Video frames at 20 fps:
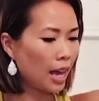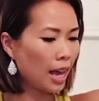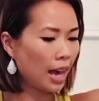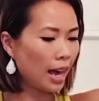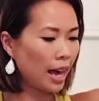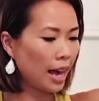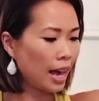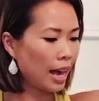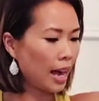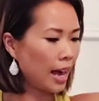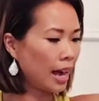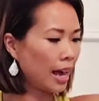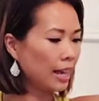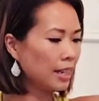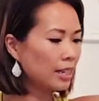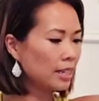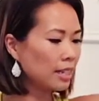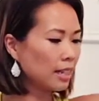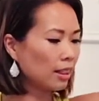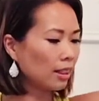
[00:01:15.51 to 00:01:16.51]
And
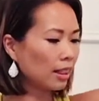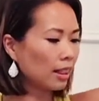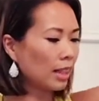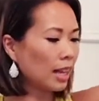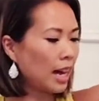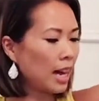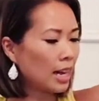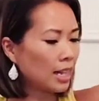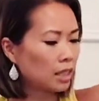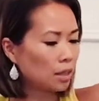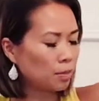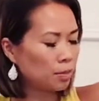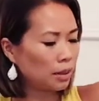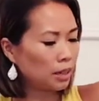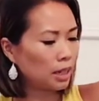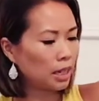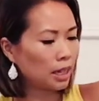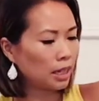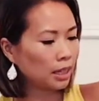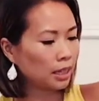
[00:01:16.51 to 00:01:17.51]
last but
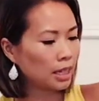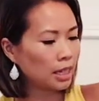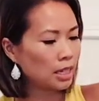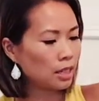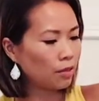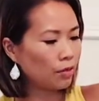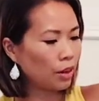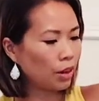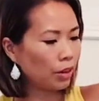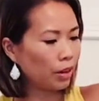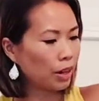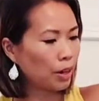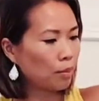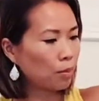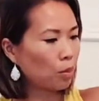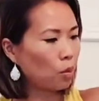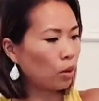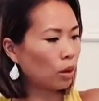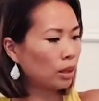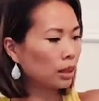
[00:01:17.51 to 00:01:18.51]
not least, very
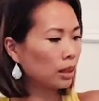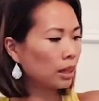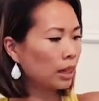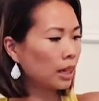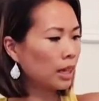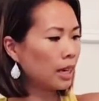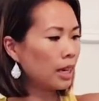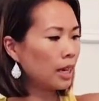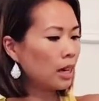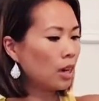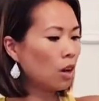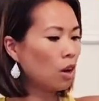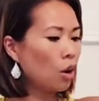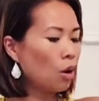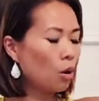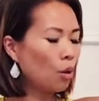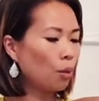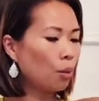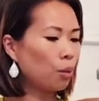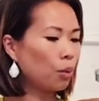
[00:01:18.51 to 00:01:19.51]
importantly,
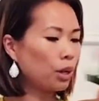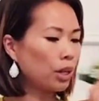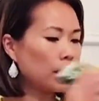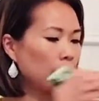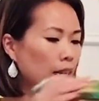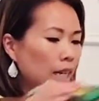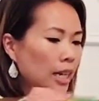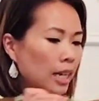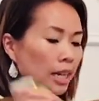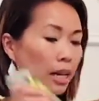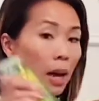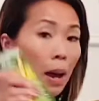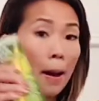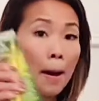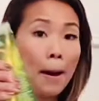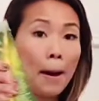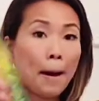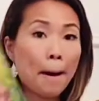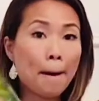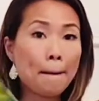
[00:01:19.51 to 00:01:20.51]
we need
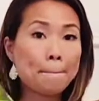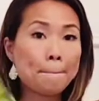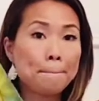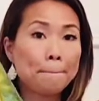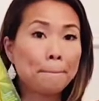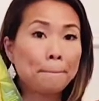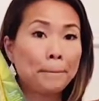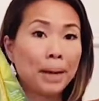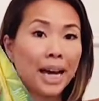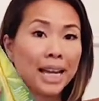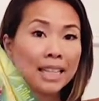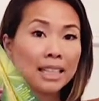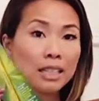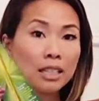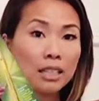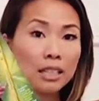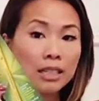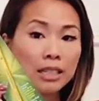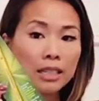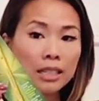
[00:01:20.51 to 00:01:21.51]

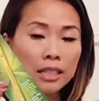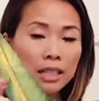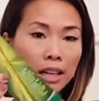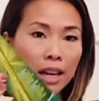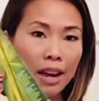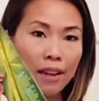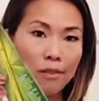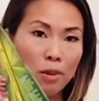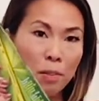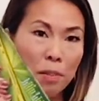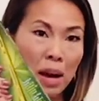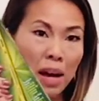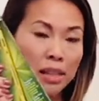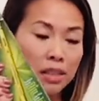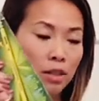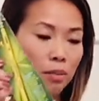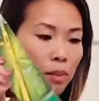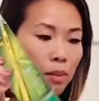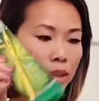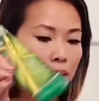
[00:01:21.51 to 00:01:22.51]
pencils. I have a
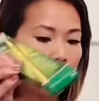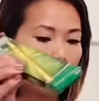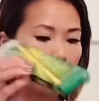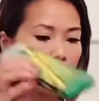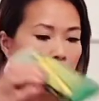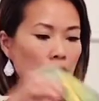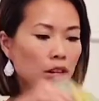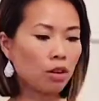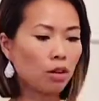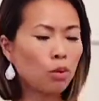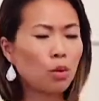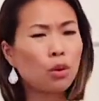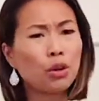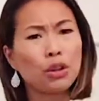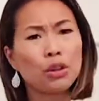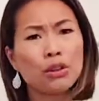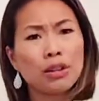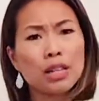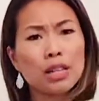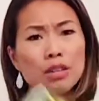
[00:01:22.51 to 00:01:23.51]
box of pencils here, or
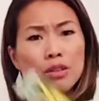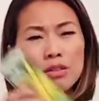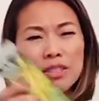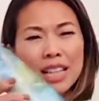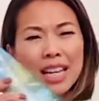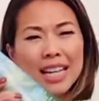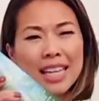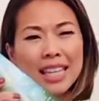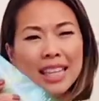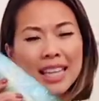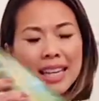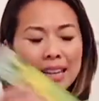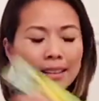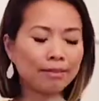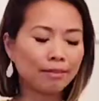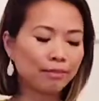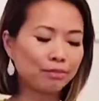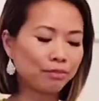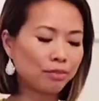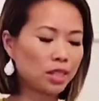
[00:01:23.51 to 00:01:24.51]
you can use anything
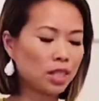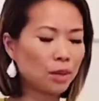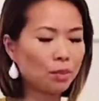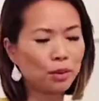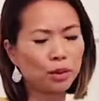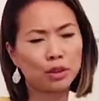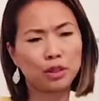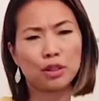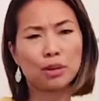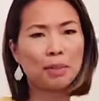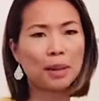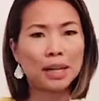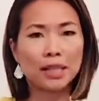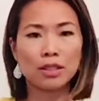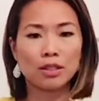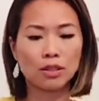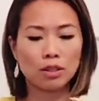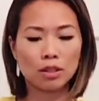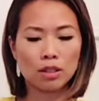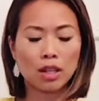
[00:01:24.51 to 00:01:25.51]
similar to
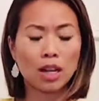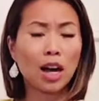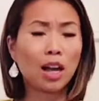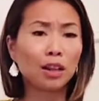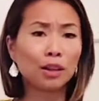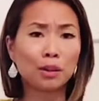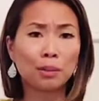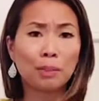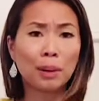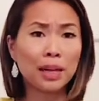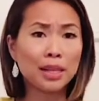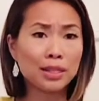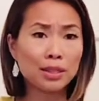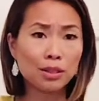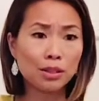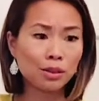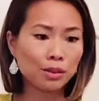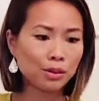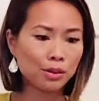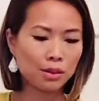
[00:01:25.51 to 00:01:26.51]
pencils, color
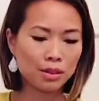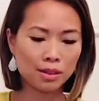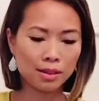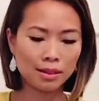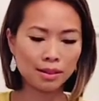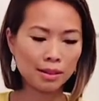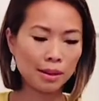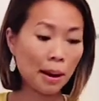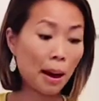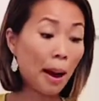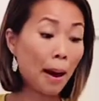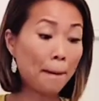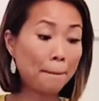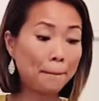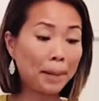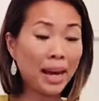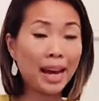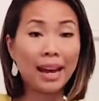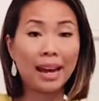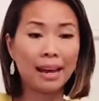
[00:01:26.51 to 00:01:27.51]
pencils, a
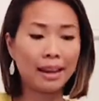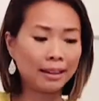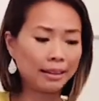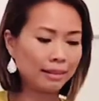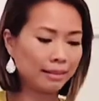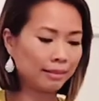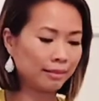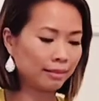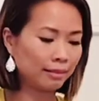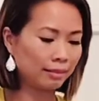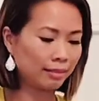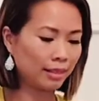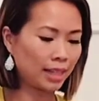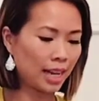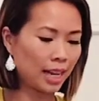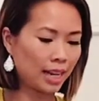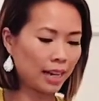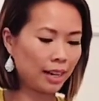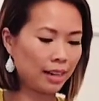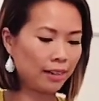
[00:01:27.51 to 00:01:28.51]
pen,
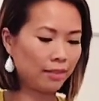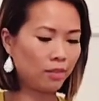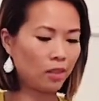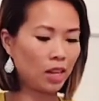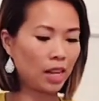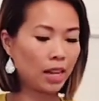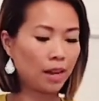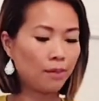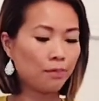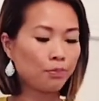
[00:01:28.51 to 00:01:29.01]
that kind of thing.